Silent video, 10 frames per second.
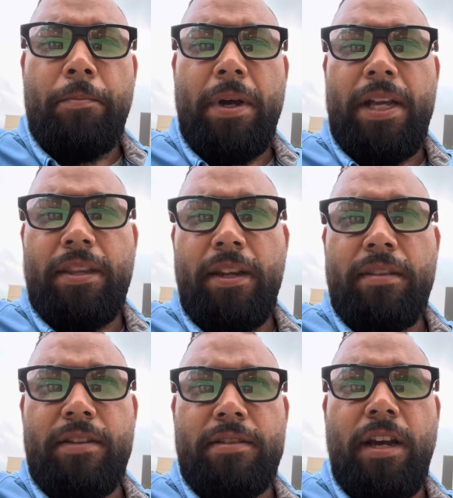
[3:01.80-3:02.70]
but I
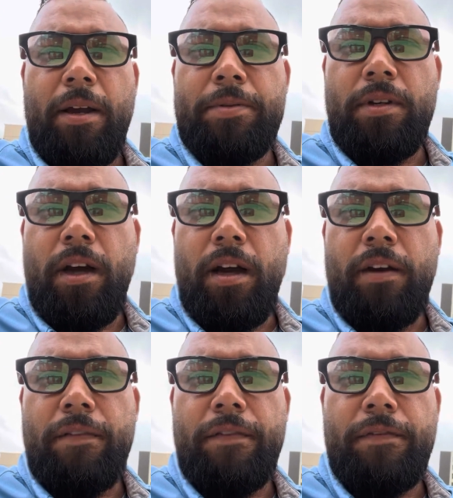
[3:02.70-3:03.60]
think this tops
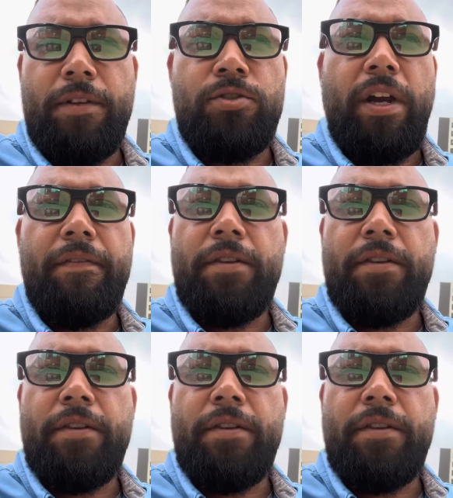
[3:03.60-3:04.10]
off the drive